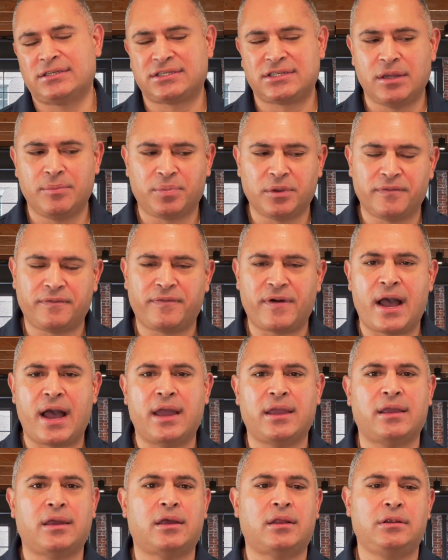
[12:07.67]

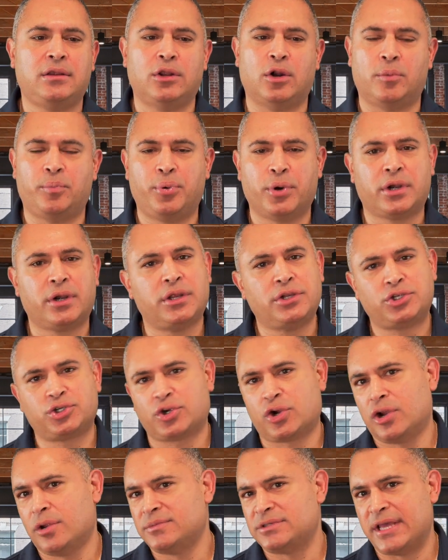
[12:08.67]
Simplify it, put it in
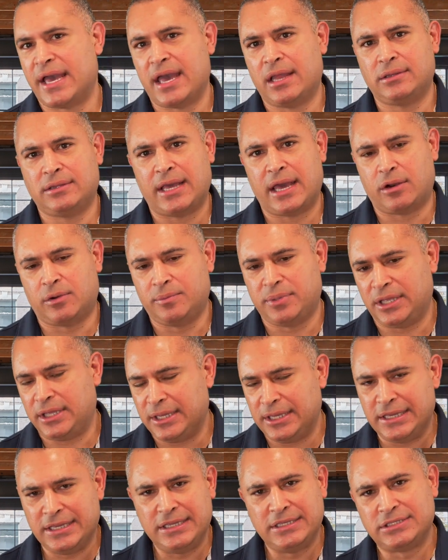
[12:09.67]
terms that'll be
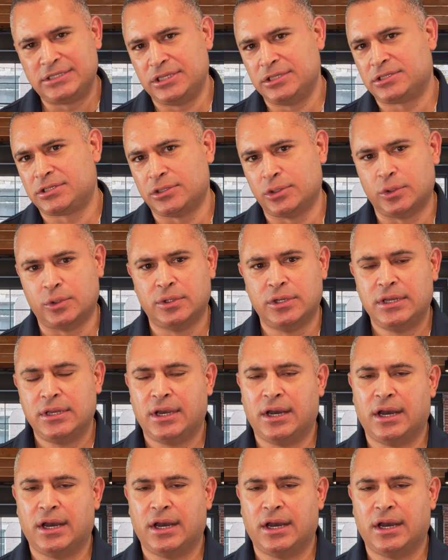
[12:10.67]
easy to